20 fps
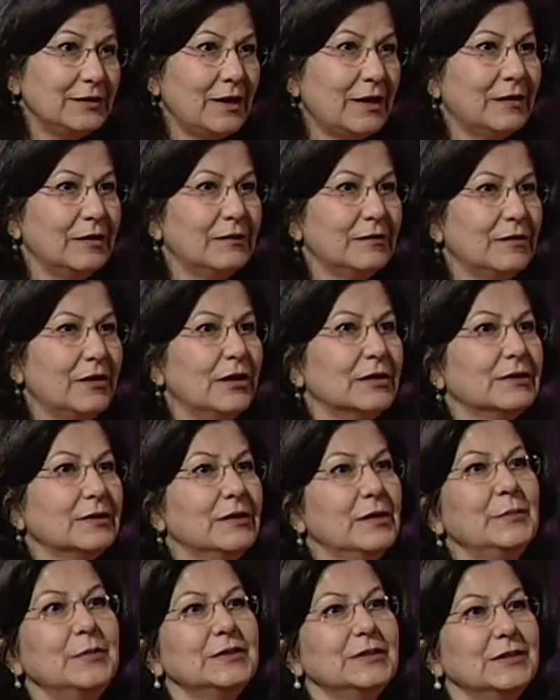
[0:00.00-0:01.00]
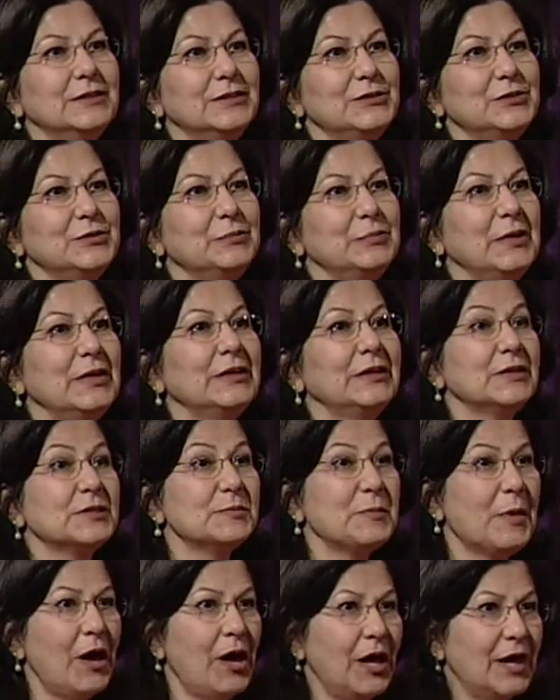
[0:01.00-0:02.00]
and not limited to being
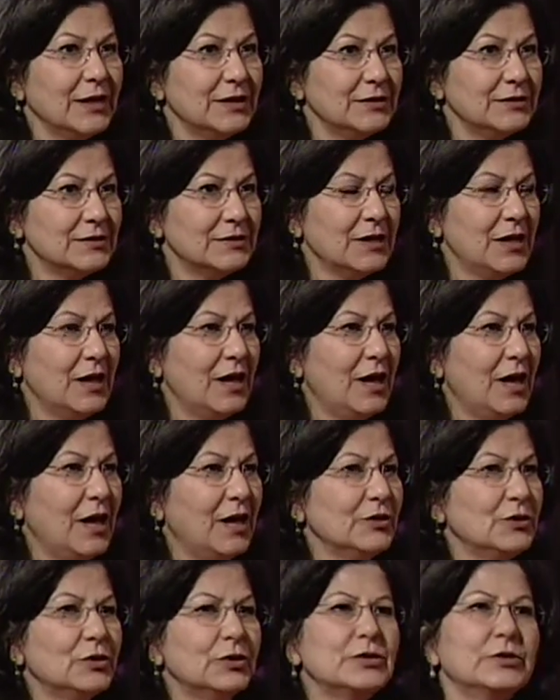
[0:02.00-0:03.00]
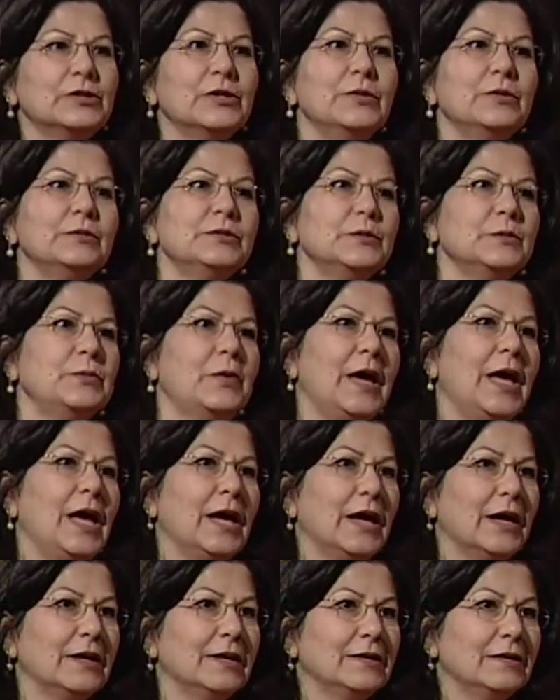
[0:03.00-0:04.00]
spies, just goes
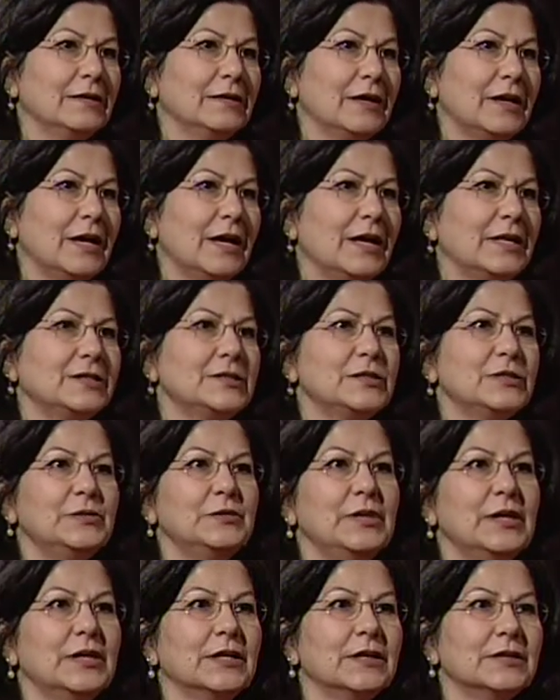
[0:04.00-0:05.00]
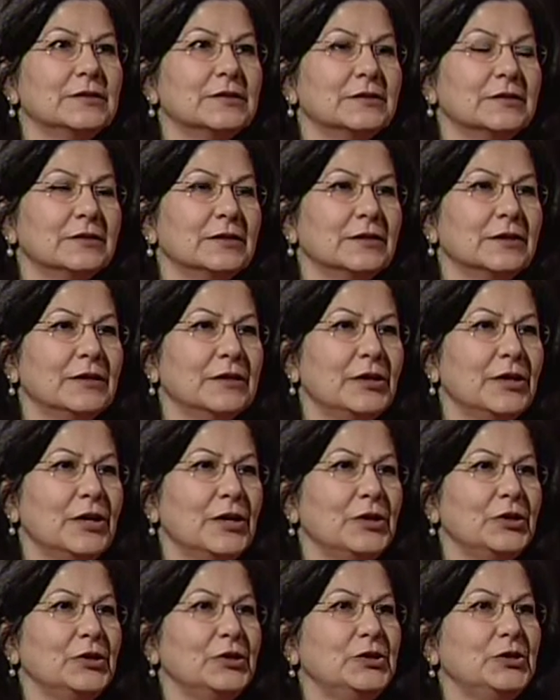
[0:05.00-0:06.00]
away as soon as
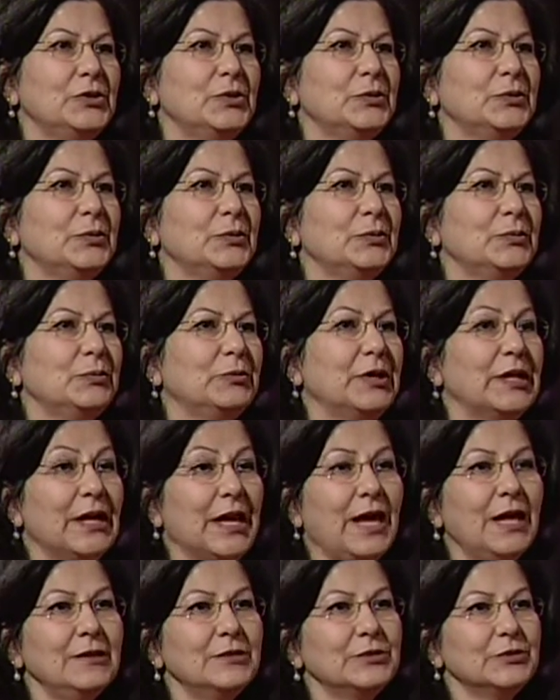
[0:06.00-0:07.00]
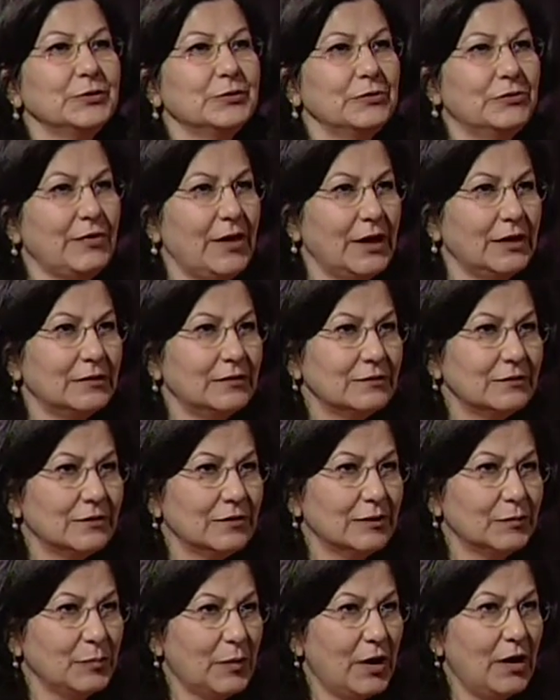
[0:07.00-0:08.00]
you recant your faith
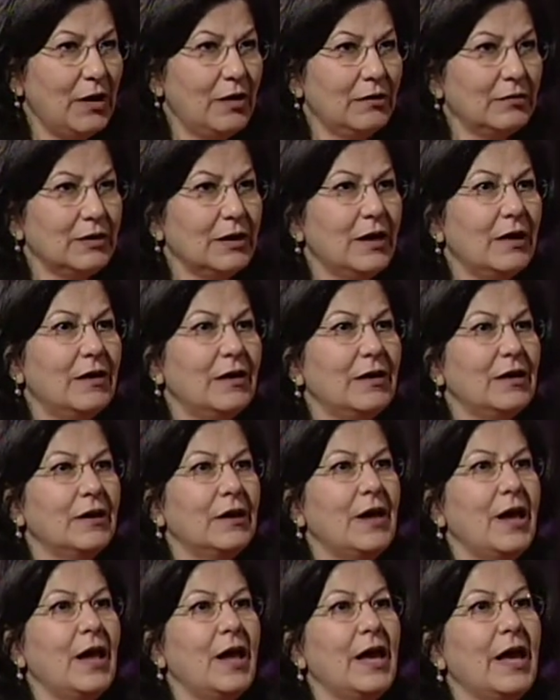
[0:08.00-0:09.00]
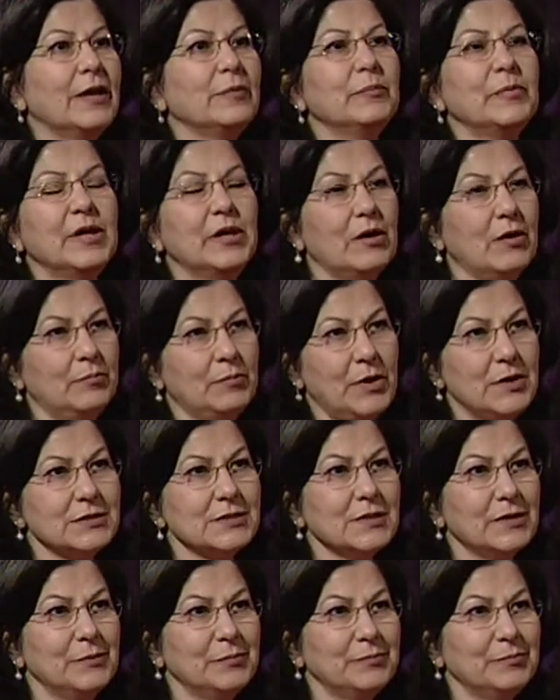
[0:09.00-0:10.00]
in Baha'u'llah and become
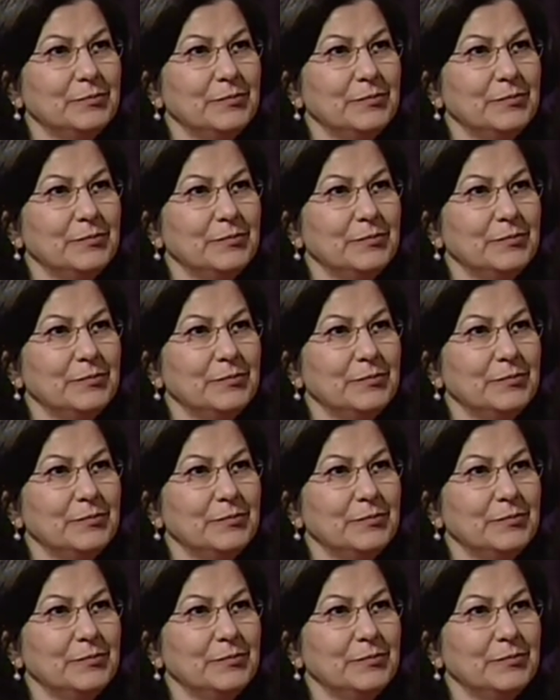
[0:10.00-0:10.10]
Muslim.